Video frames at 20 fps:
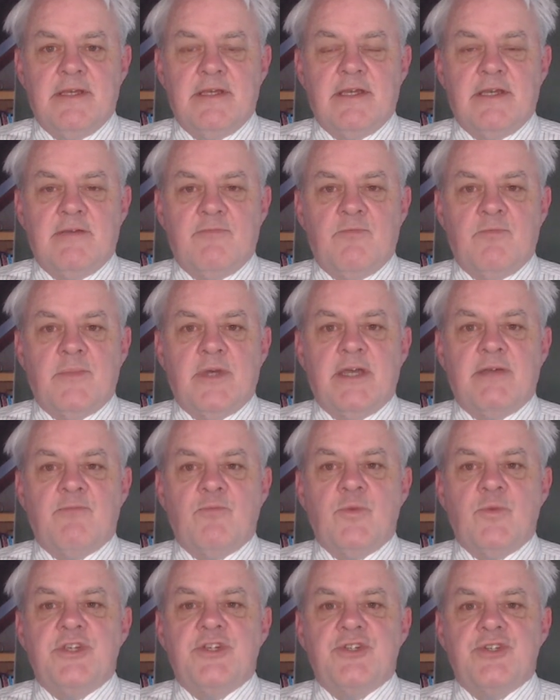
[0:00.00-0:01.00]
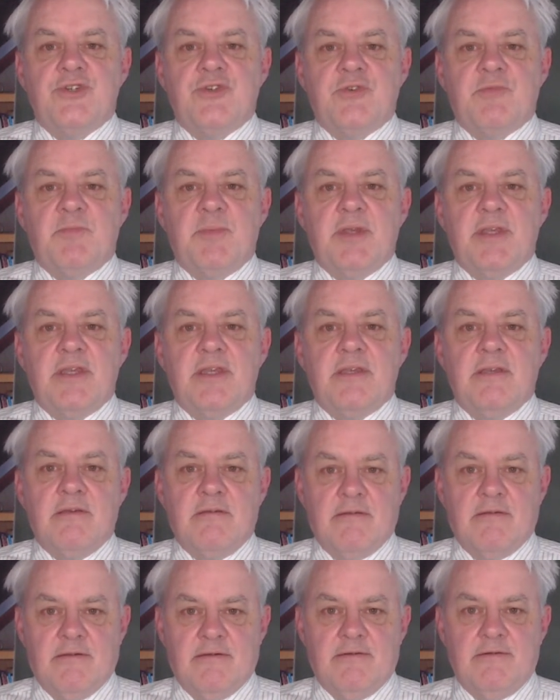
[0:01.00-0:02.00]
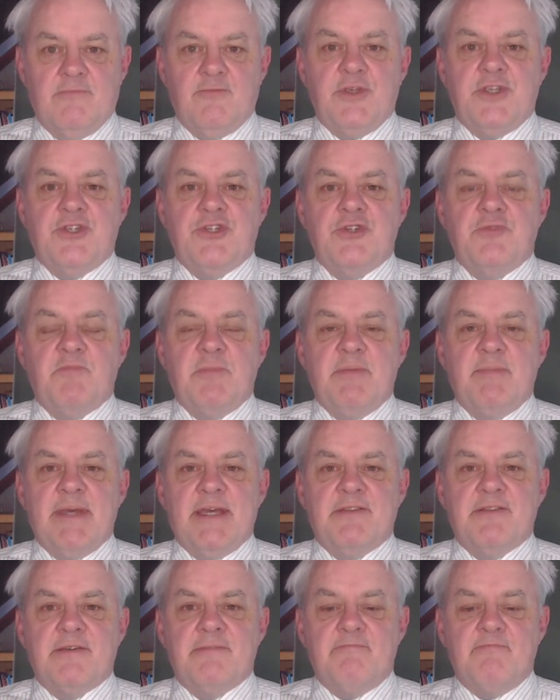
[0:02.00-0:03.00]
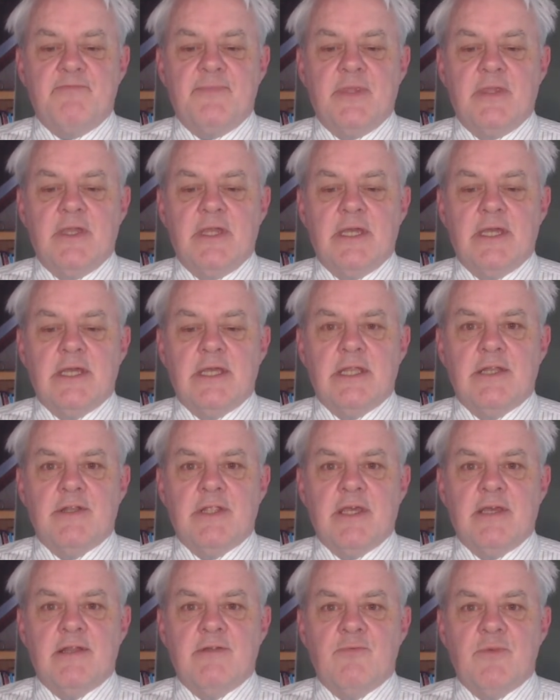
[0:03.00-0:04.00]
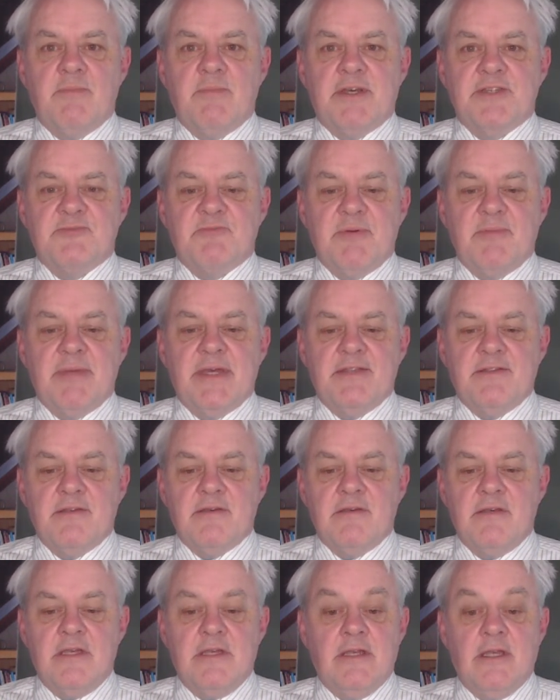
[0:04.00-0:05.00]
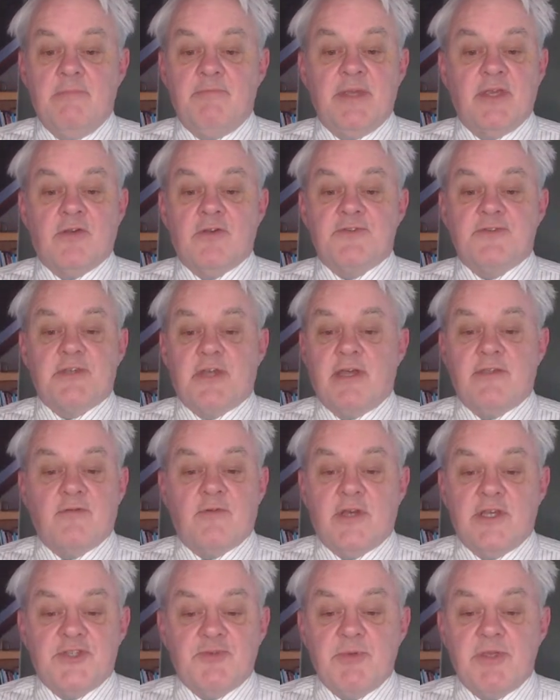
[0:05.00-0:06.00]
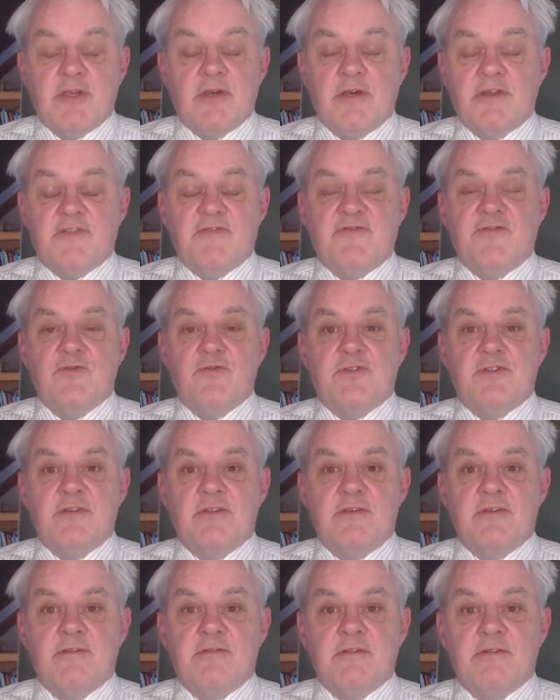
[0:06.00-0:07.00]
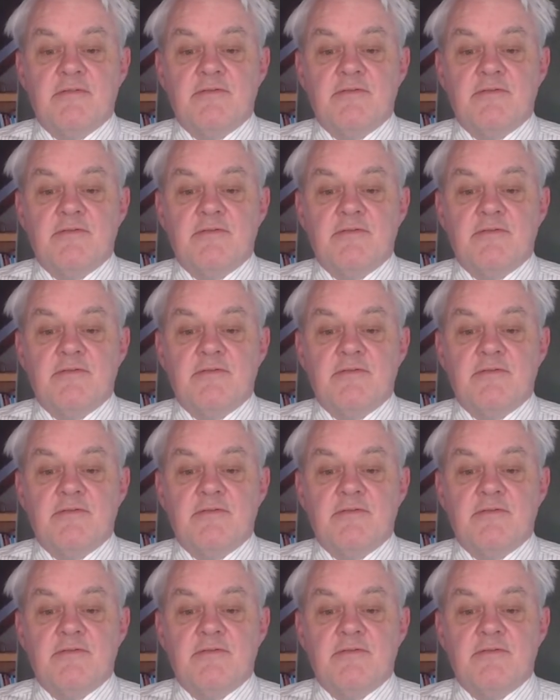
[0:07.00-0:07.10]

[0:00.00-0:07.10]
And we should be better. And we must be better, because otherwise we can't afford to